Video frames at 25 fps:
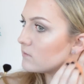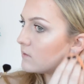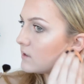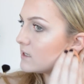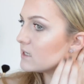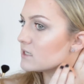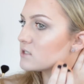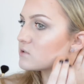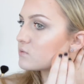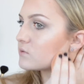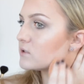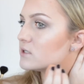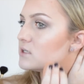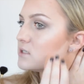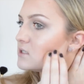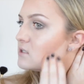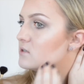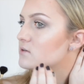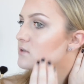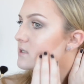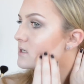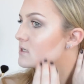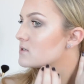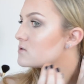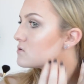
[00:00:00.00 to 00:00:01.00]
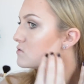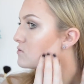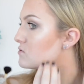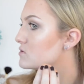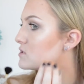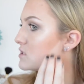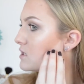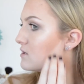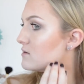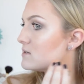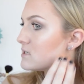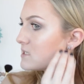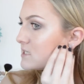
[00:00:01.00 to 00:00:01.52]
I just want to do this
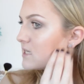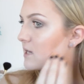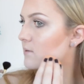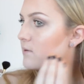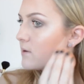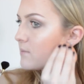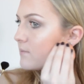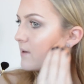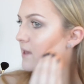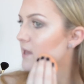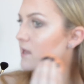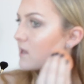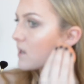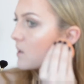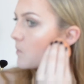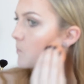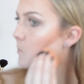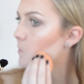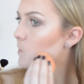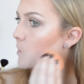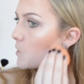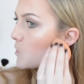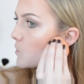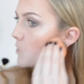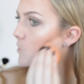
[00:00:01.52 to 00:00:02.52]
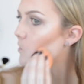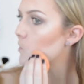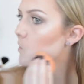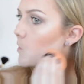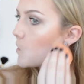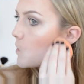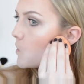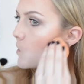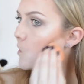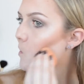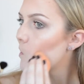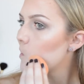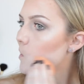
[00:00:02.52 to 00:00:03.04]
also to set my makeup, because
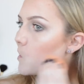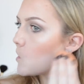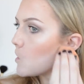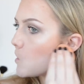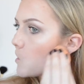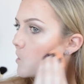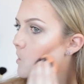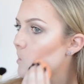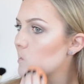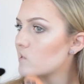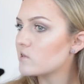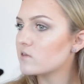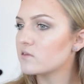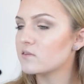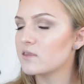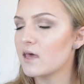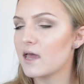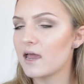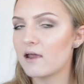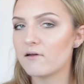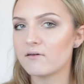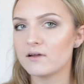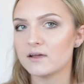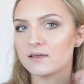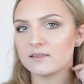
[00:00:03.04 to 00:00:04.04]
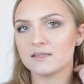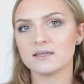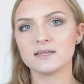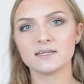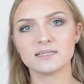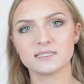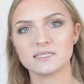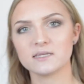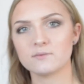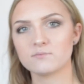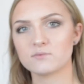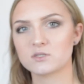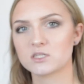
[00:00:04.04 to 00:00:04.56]
this is the area that it
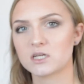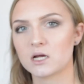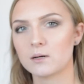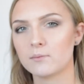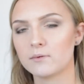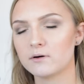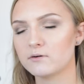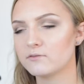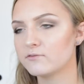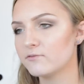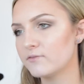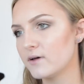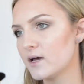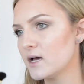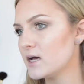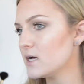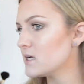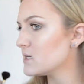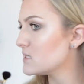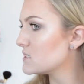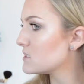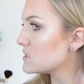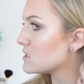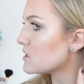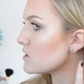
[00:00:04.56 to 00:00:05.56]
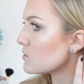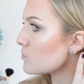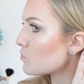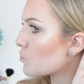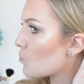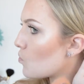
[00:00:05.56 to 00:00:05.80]
seems to come off first.